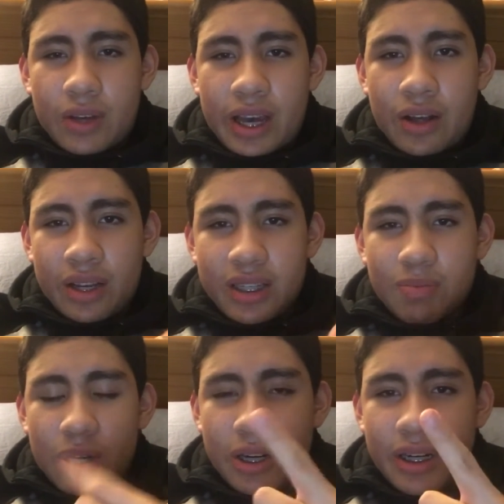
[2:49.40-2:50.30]
Alex,
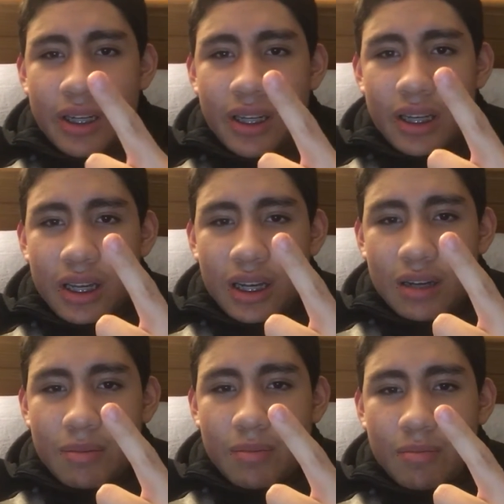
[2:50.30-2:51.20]
Marty,
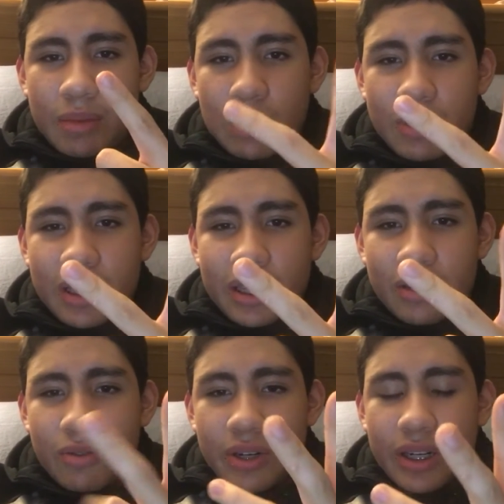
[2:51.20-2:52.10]
um, Melman, and
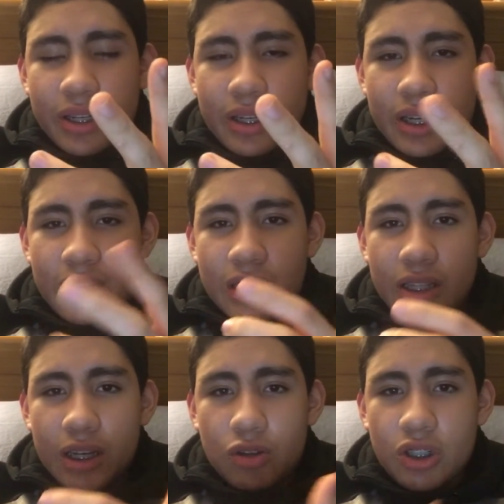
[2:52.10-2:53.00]
Gloria on
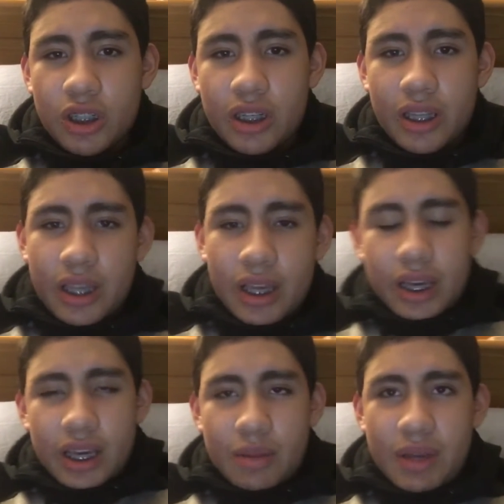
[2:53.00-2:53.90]
the ocean,
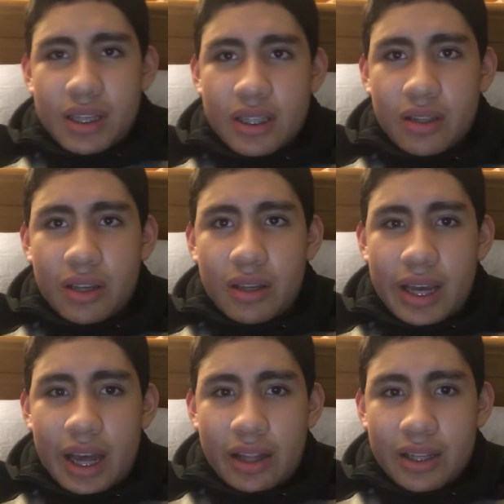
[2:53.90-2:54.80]
and basically
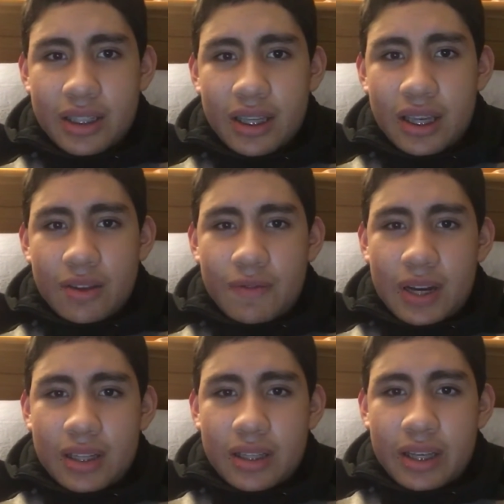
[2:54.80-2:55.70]
Alex
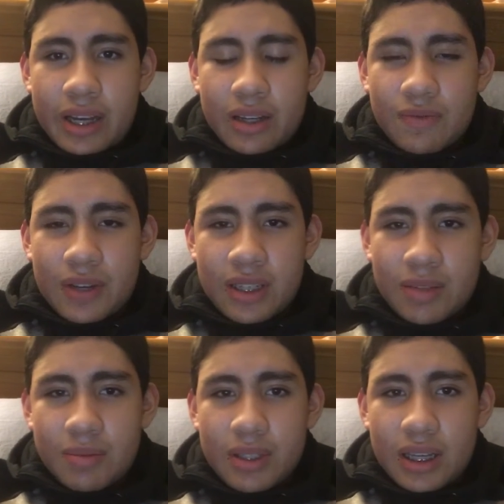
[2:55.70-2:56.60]
found Alex found
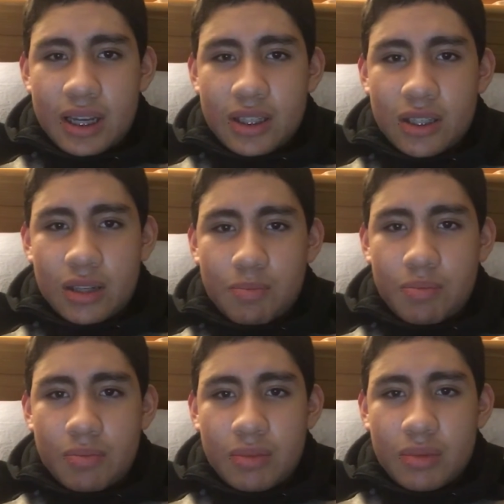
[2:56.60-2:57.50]
some uh,
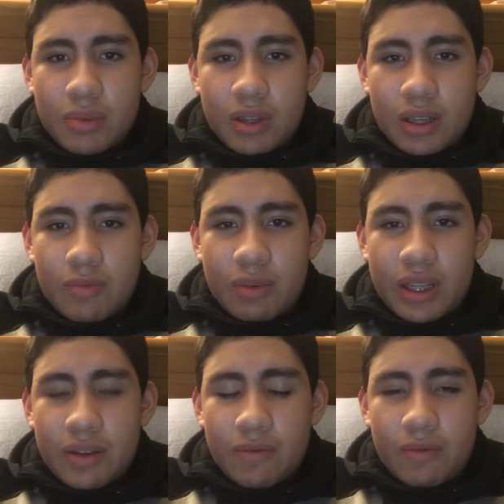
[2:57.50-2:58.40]
and when
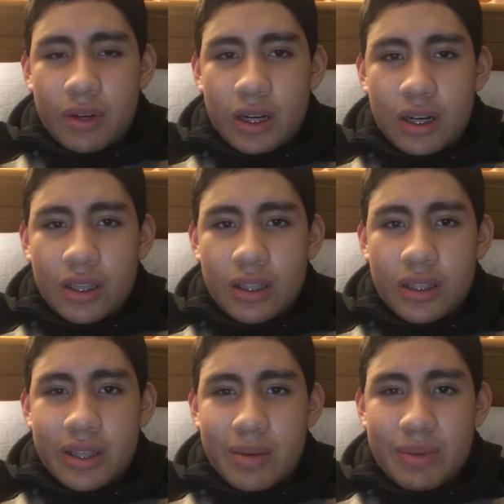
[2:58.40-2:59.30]
they were on
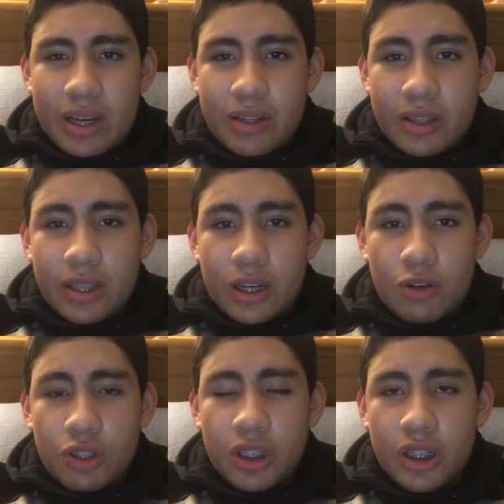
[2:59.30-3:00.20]
dumped on the
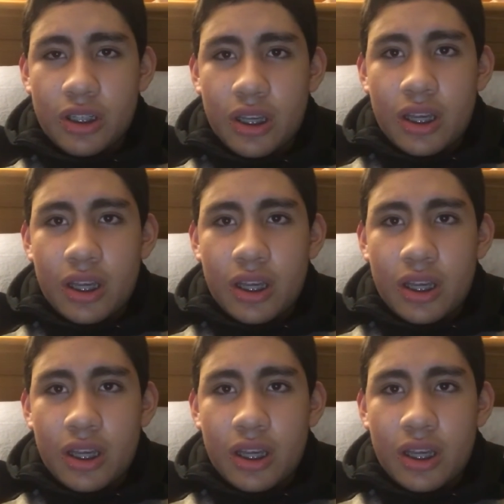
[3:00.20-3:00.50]
ocean,